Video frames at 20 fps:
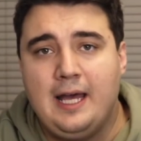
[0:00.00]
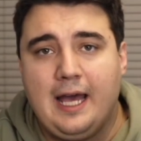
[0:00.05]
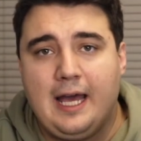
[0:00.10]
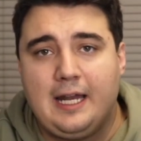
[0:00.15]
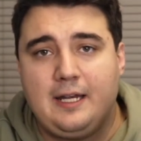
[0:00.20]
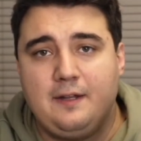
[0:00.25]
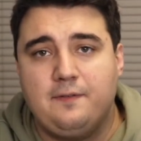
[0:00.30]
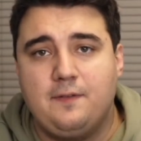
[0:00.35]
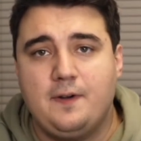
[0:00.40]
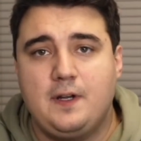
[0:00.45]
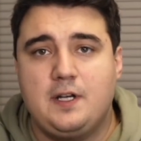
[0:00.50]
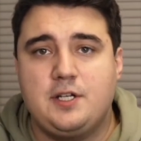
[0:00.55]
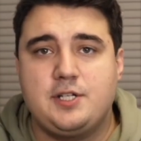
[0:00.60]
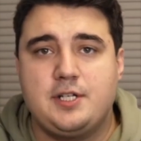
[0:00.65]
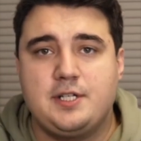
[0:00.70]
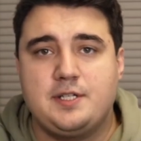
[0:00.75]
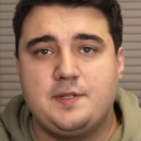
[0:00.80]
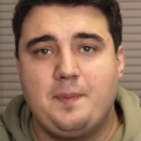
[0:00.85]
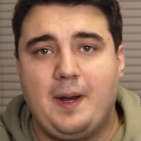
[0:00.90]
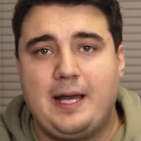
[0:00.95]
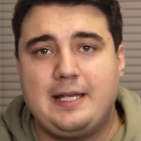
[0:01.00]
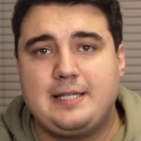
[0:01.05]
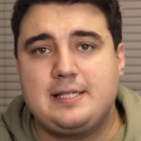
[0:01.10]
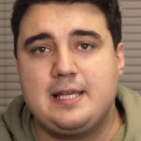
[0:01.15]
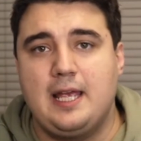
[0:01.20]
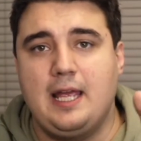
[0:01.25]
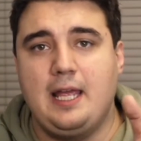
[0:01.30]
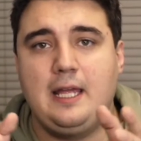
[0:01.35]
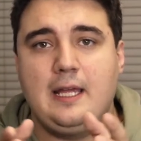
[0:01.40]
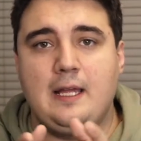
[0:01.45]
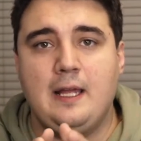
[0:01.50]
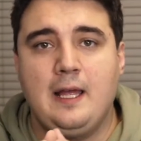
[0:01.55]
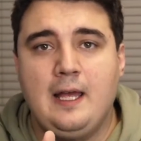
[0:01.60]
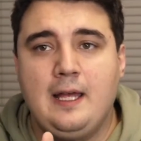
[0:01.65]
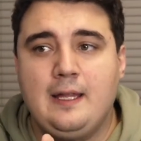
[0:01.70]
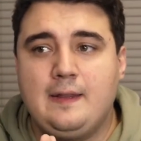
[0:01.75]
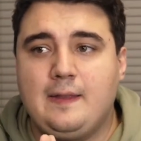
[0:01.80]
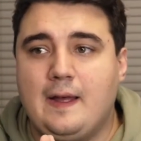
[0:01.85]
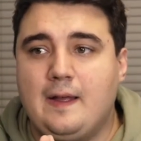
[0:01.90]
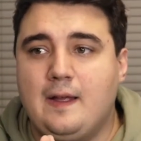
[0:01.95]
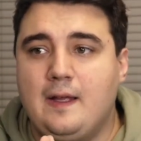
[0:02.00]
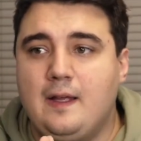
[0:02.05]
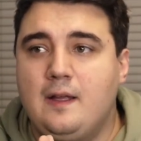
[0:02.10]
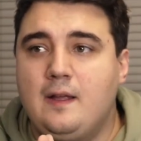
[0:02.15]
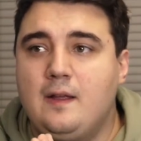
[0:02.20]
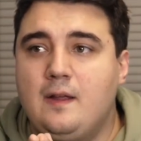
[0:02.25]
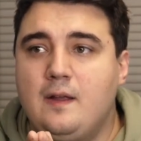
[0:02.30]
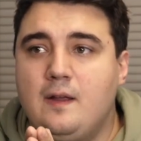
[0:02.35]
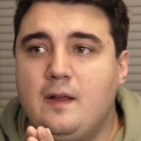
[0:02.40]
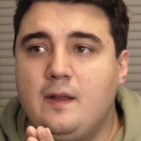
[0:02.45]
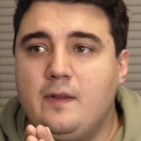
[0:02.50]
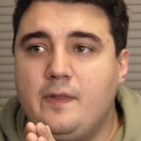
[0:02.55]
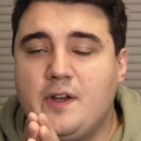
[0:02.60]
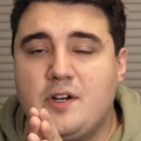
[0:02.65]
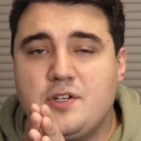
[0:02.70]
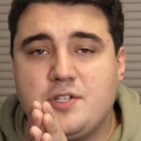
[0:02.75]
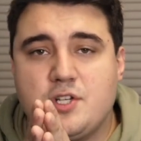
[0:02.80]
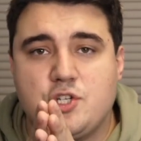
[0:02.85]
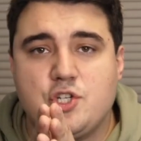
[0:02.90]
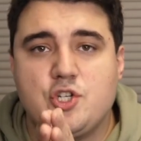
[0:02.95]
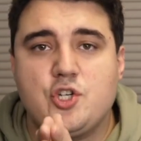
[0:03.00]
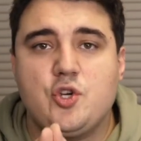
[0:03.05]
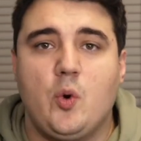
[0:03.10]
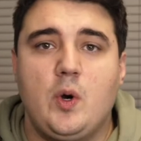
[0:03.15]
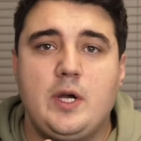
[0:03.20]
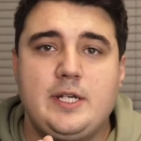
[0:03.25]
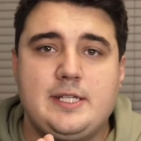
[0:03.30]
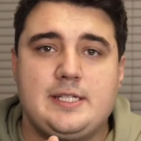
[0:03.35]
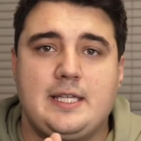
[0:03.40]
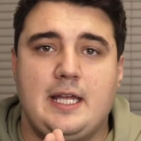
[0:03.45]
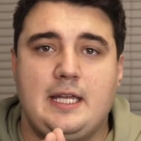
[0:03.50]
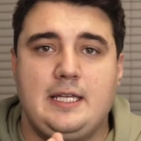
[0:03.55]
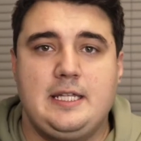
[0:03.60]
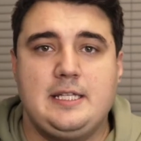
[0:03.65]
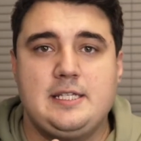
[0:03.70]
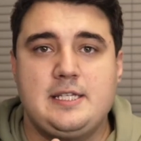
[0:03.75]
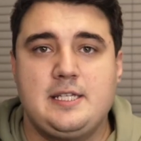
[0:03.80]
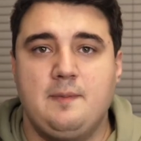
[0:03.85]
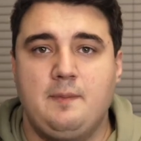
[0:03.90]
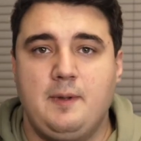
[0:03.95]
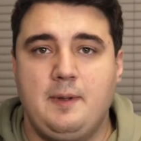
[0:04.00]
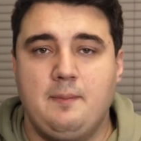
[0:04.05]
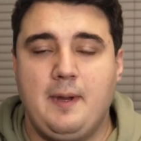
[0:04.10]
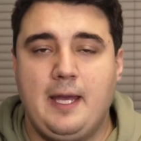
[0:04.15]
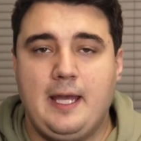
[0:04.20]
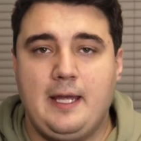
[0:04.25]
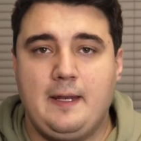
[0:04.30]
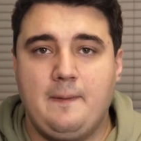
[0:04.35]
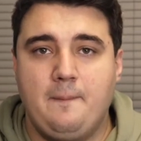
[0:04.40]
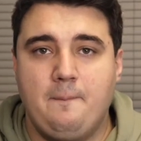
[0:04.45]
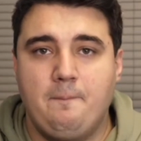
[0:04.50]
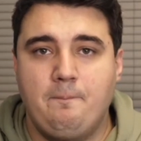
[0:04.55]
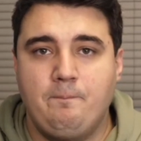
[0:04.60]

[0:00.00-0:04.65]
And he finishes by saying that there's a choice that needs to be made,